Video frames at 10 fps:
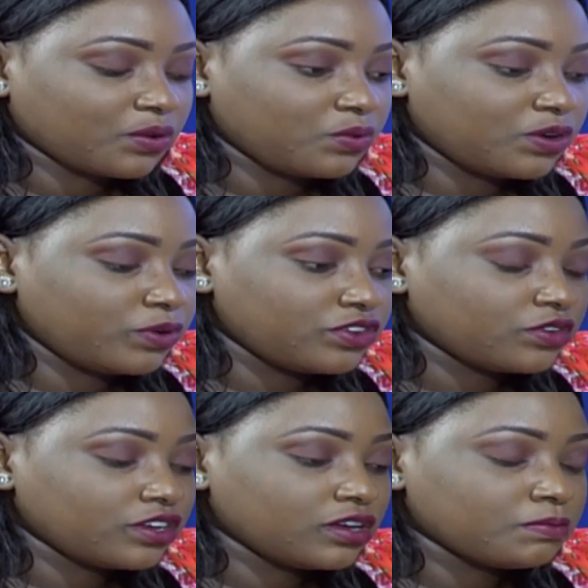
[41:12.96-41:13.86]
We're
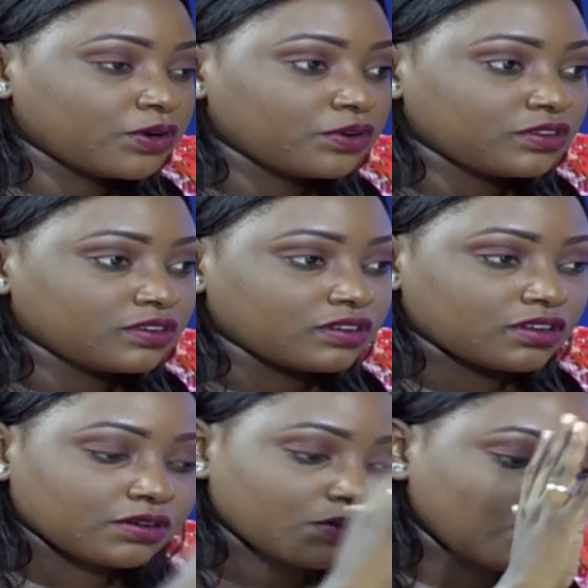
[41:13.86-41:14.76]
talking about
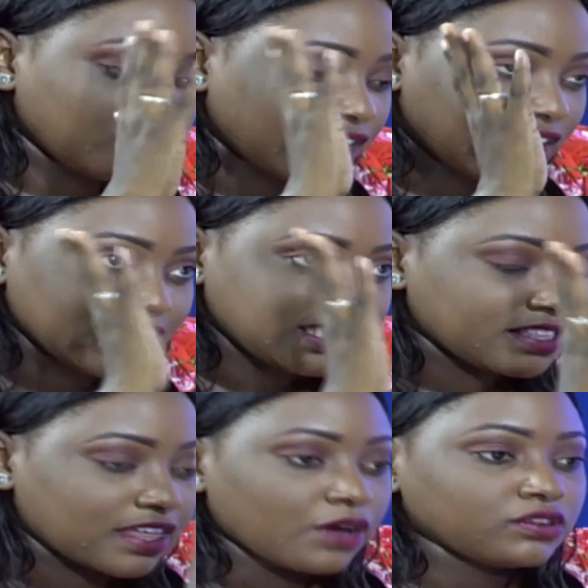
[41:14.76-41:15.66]
over
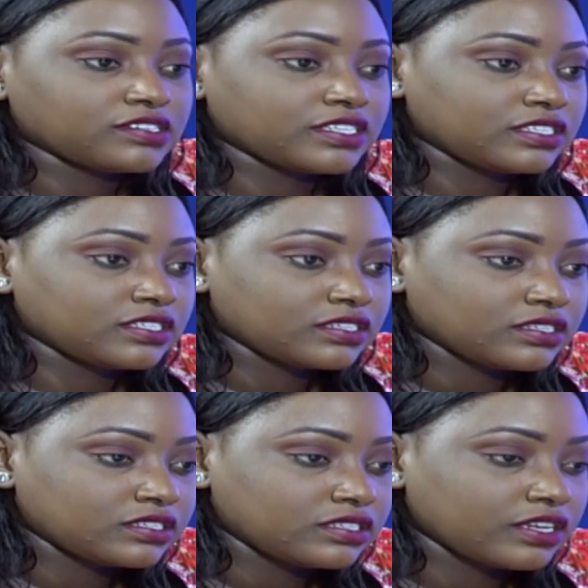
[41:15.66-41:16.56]
80,000
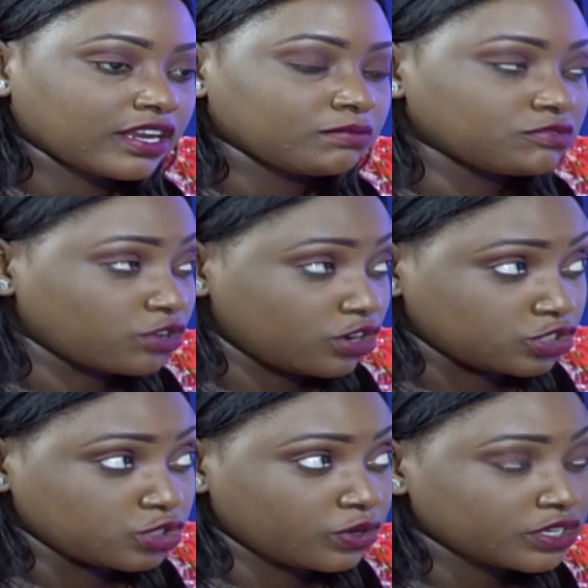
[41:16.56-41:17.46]
dreams cut
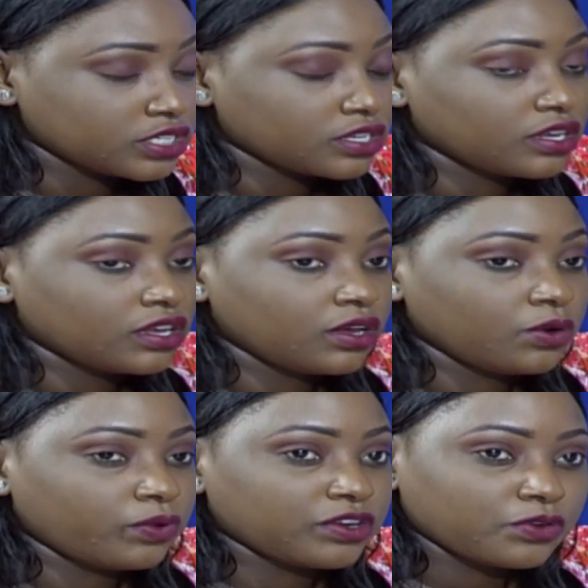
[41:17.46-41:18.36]
short.
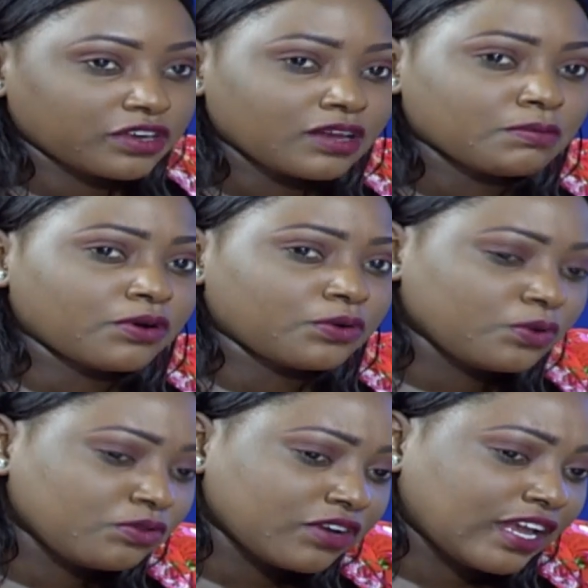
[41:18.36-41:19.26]
We're talking about
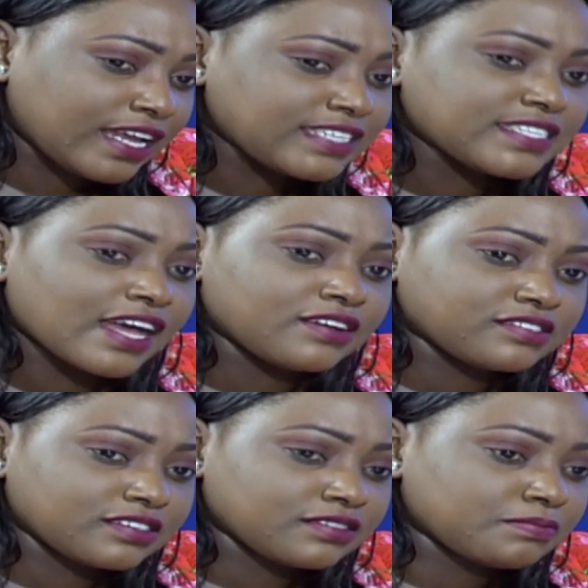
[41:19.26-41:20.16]
over
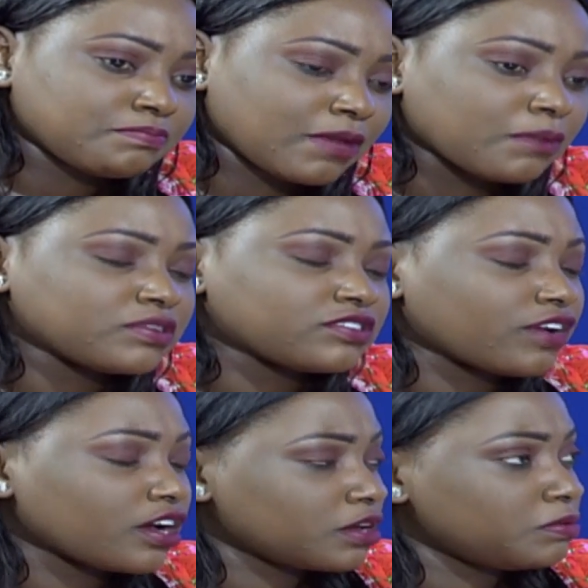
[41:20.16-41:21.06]
80,000 members of
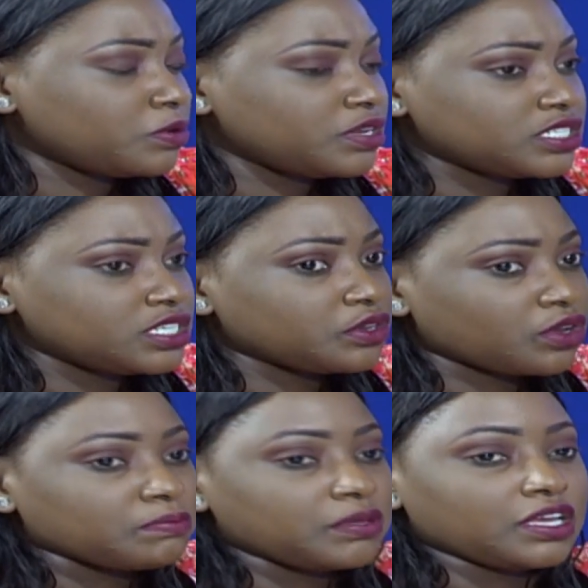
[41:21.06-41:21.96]
our community
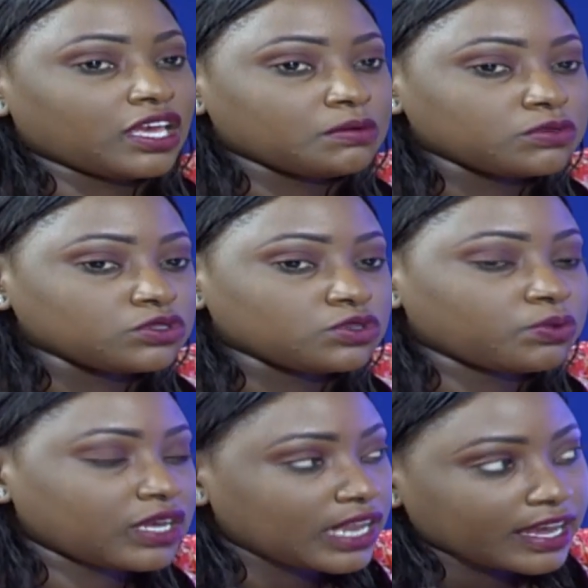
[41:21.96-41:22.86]
not being able to
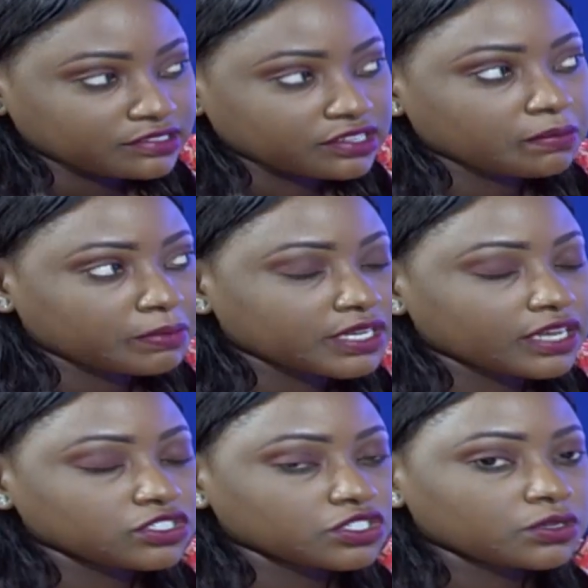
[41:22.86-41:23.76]
realize their
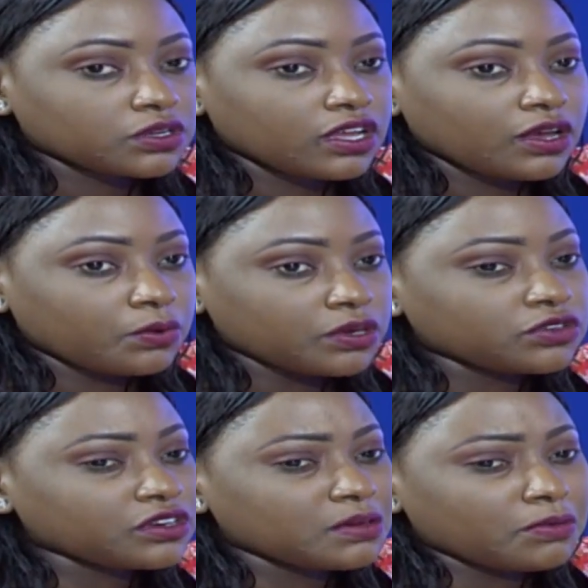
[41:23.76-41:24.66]
potential. We're
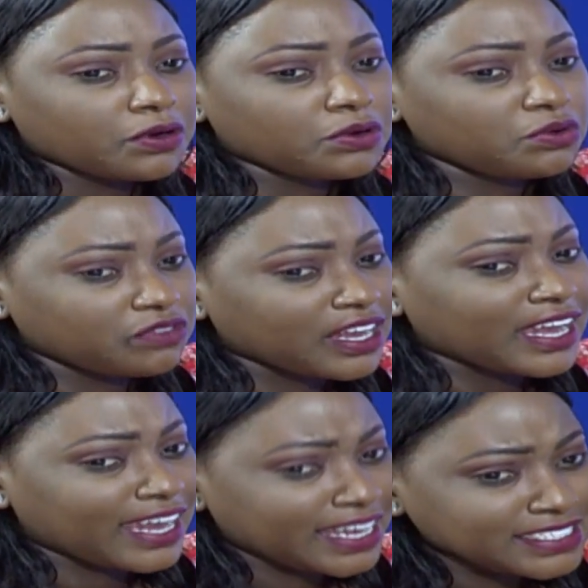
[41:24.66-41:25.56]
talking about over
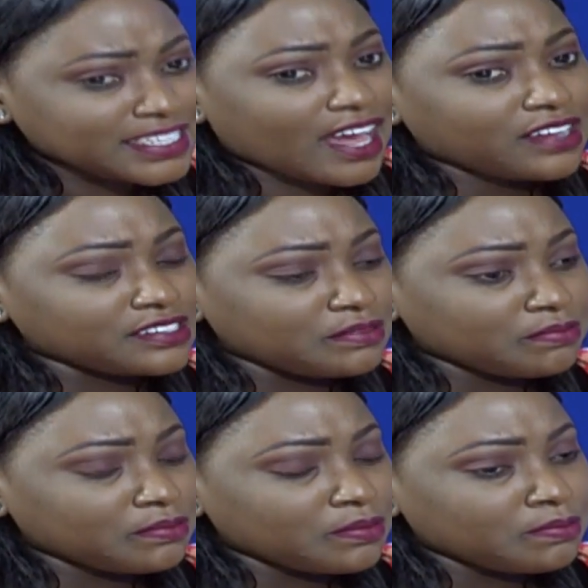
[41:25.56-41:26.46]
80,000
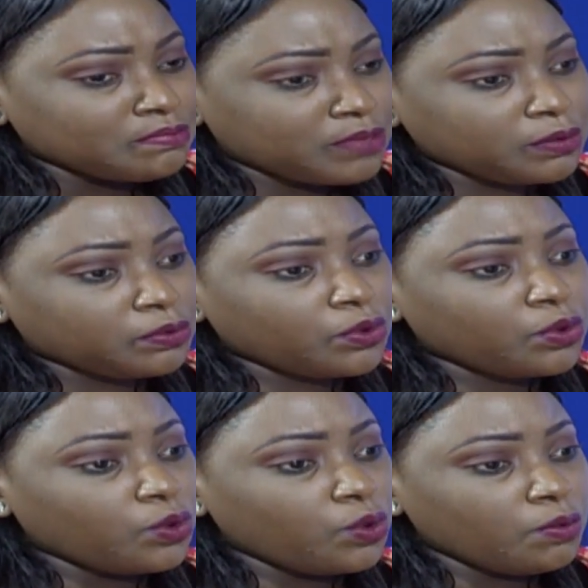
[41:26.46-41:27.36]
people
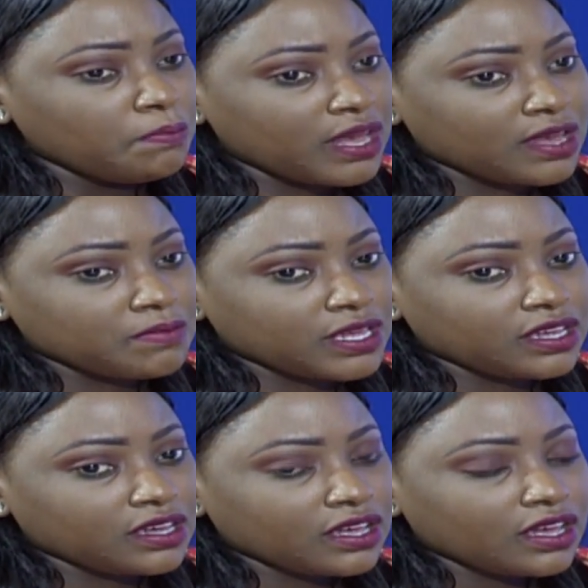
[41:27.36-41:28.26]
who may
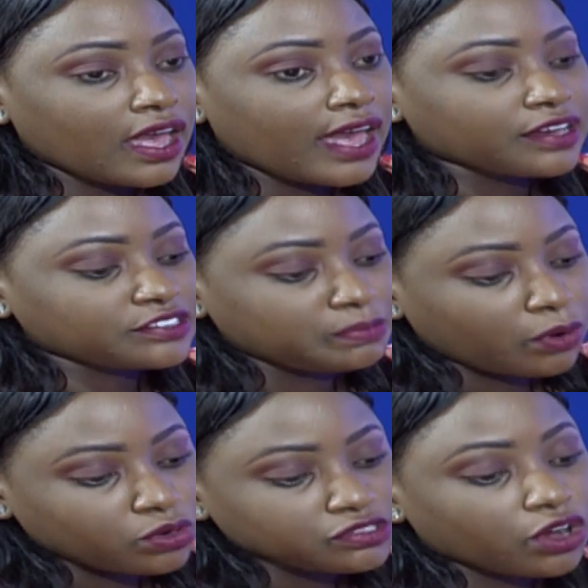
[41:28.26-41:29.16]
be
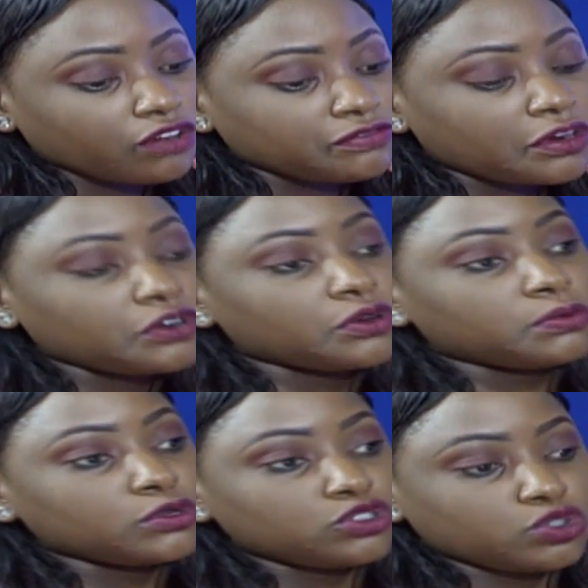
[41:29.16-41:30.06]
exposed or
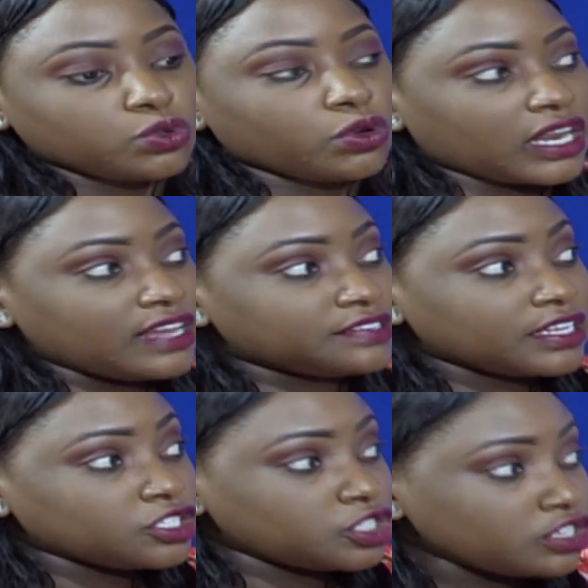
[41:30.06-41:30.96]
vulnerable to
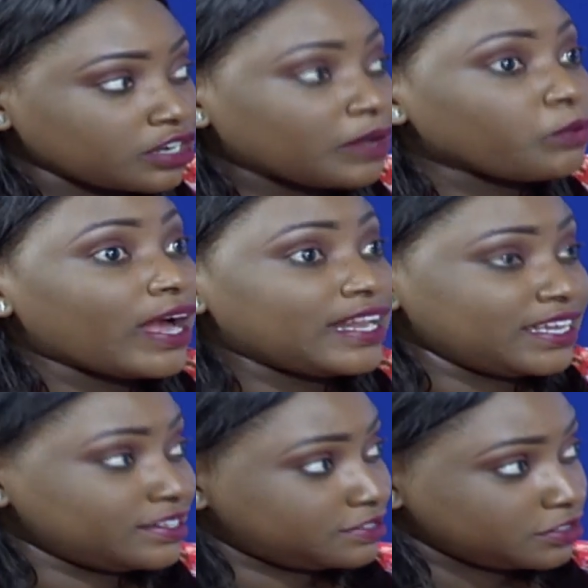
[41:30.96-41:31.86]
raising children while
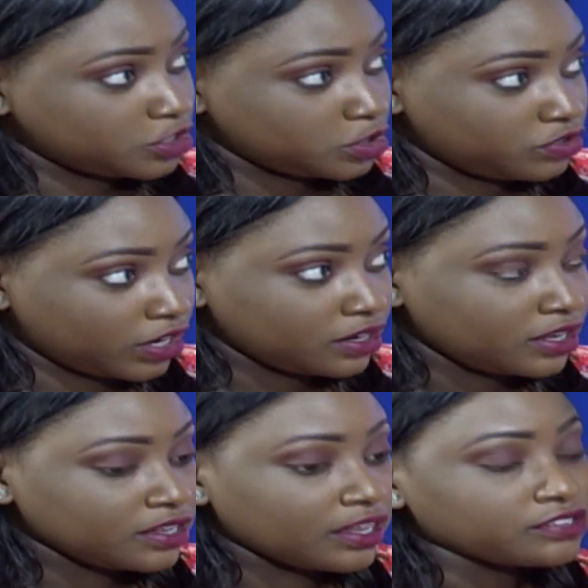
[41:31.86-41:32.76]
they are still children.
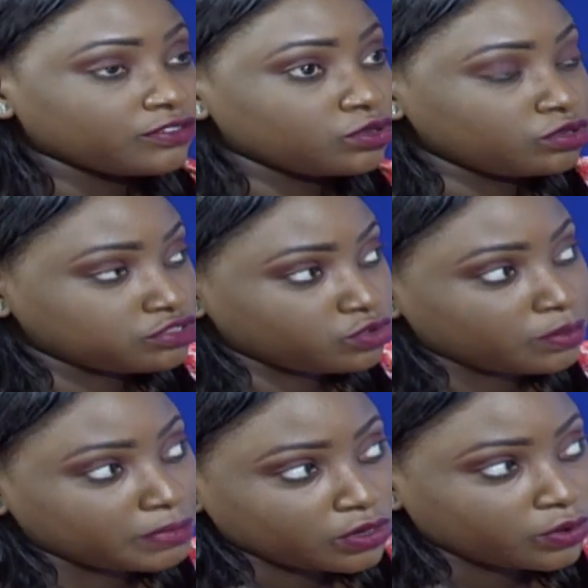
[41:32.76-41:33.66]
That's for those who are
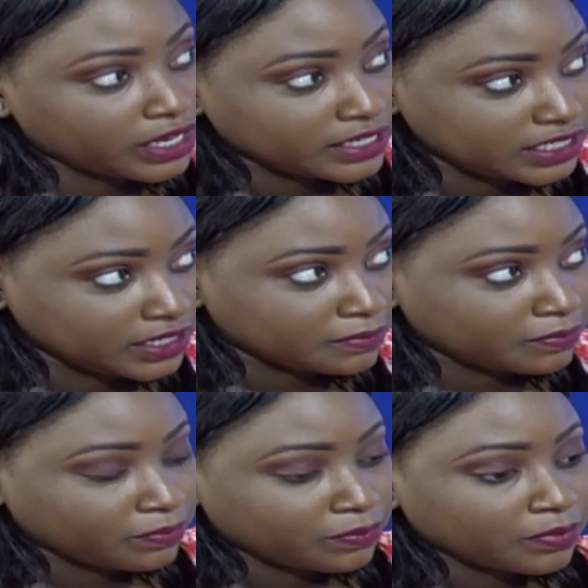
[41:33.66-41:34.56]
below 18.
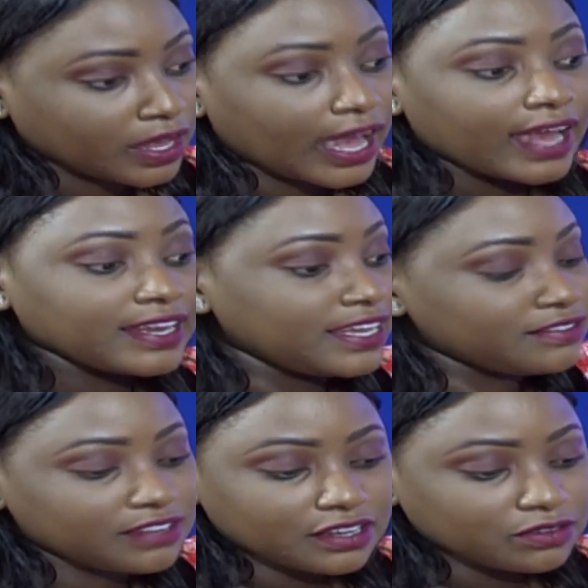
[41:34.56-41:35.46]
And
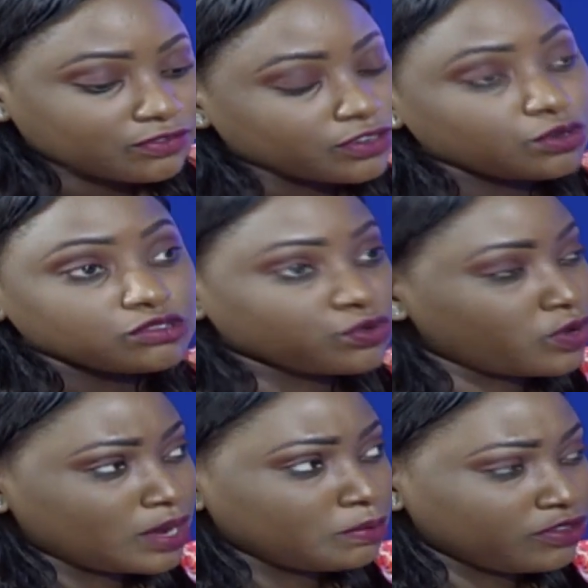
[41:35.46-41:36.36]
even for those who
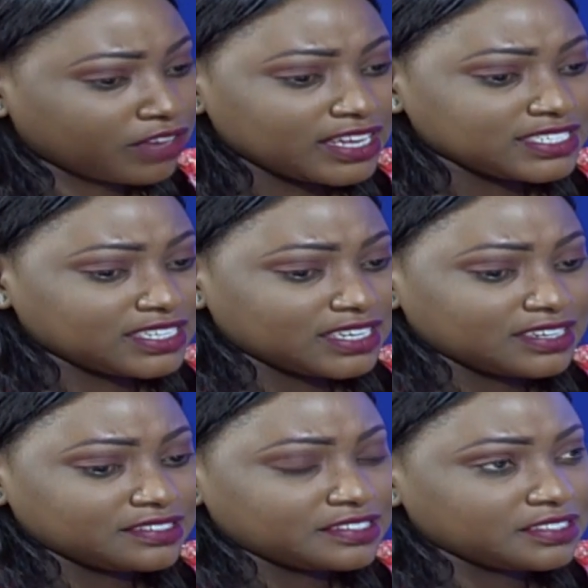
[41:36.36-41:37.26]
are above 18
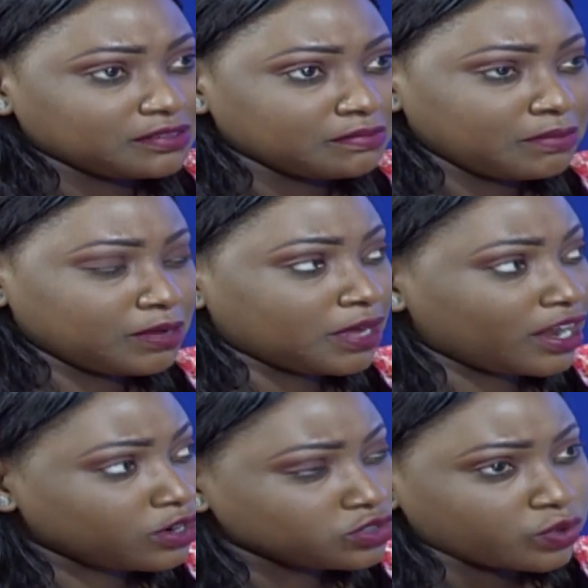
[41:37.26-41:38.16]
and still maybe
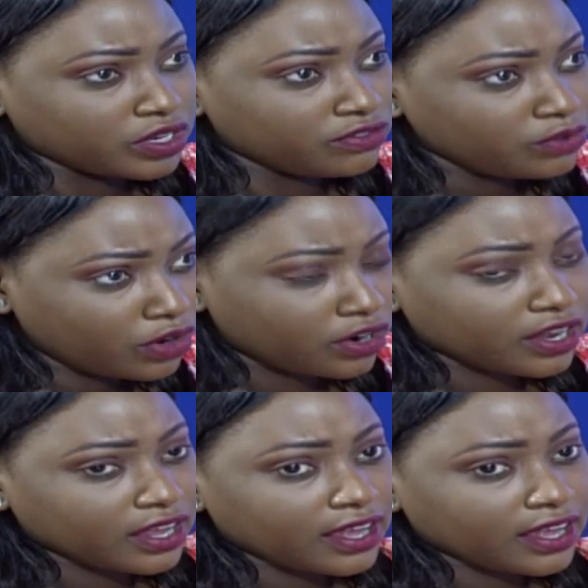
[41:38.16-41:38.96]
around 24.